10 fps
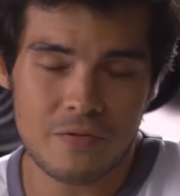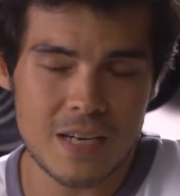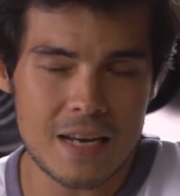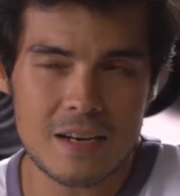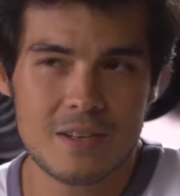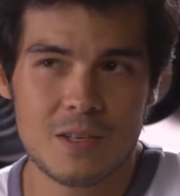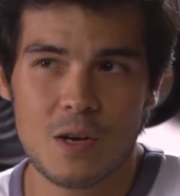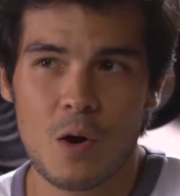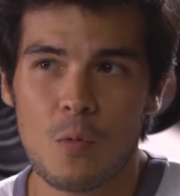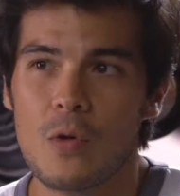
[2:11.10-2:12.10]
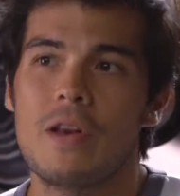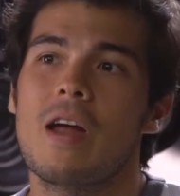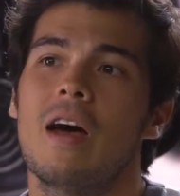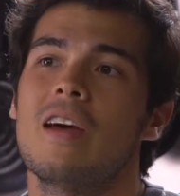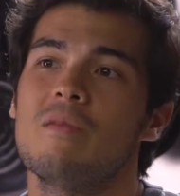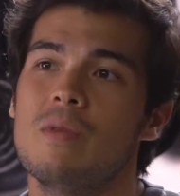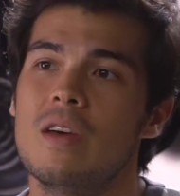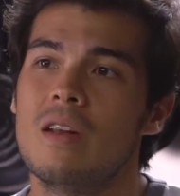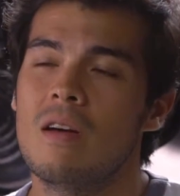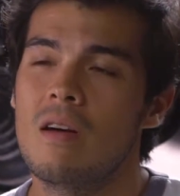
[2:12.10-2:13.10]
10 years ago would not have
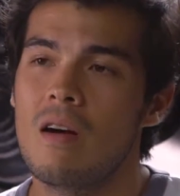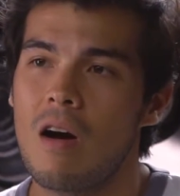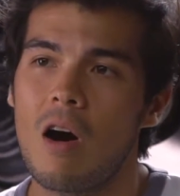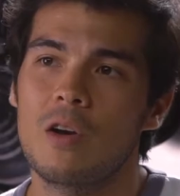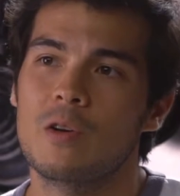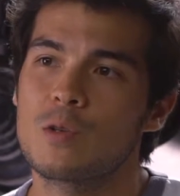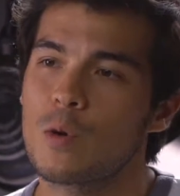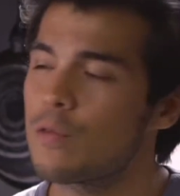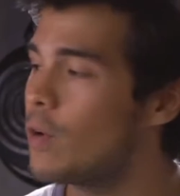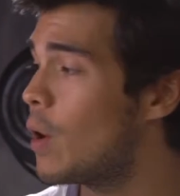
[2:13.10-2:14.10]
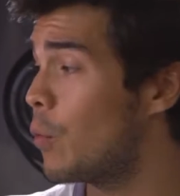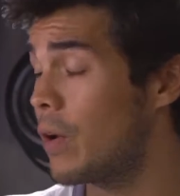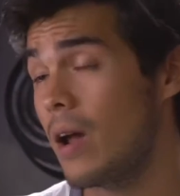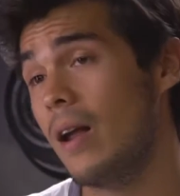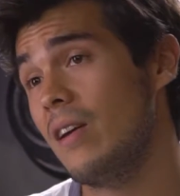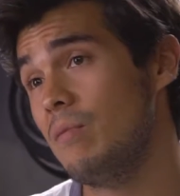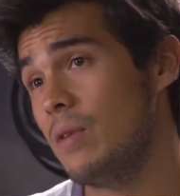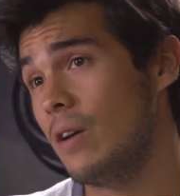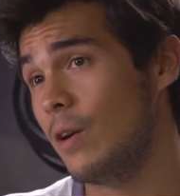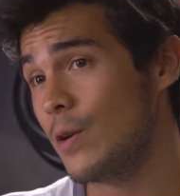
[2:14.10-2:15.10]
been on your storefront, would not have
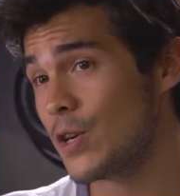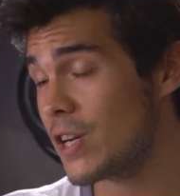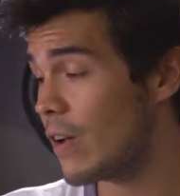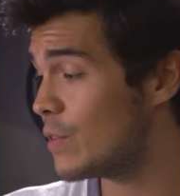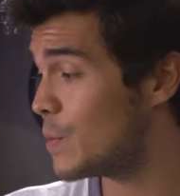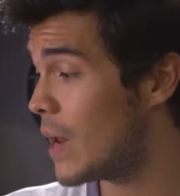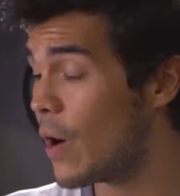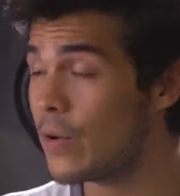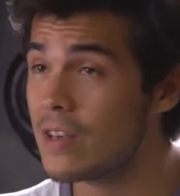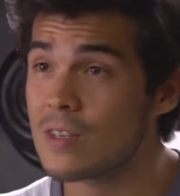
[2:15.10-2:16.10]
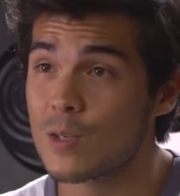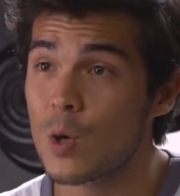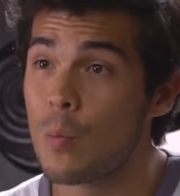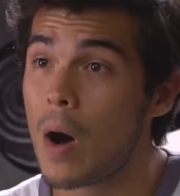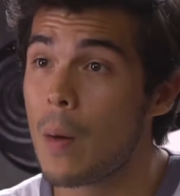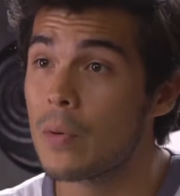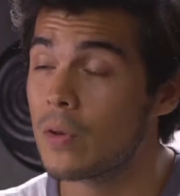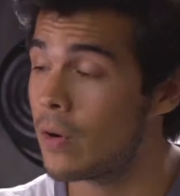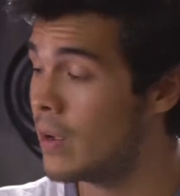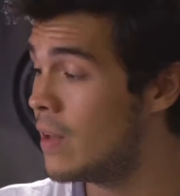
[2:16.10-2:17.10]
been on your shelves, but nowadays they're so
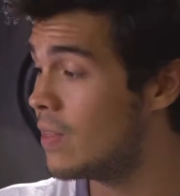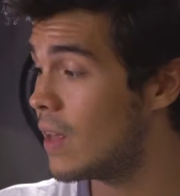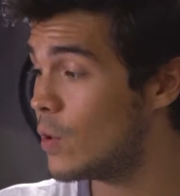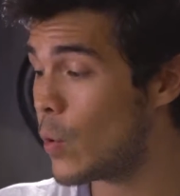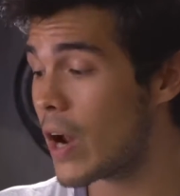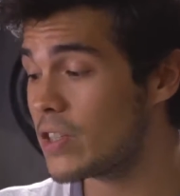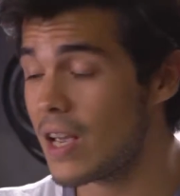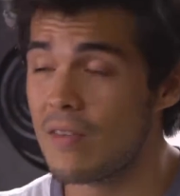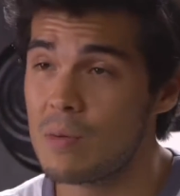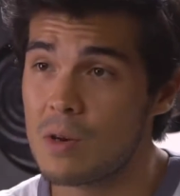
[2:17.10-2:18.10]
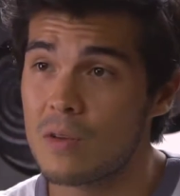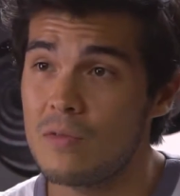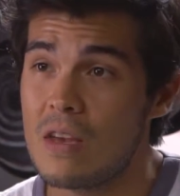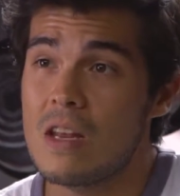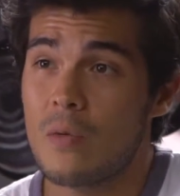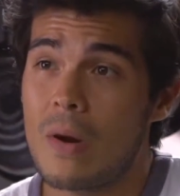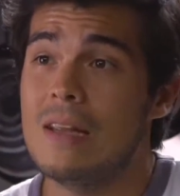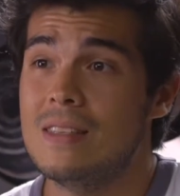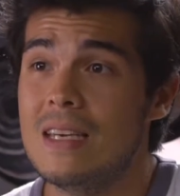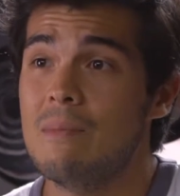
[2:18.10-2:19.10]
popular that you actually have them in convenient,
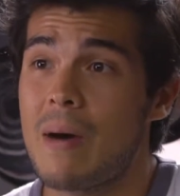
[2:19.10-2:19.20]
ready-to-eat